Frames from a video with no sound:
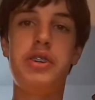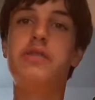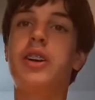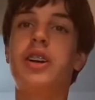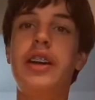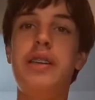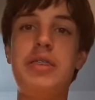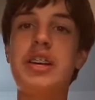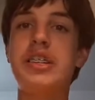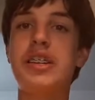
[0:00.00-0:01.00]
have heard it
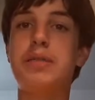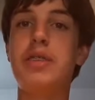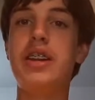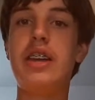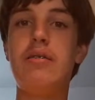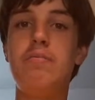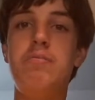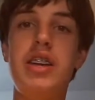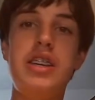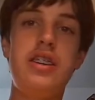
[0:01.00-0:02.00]
because it's been in
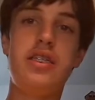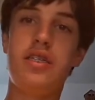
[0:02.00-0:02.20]
many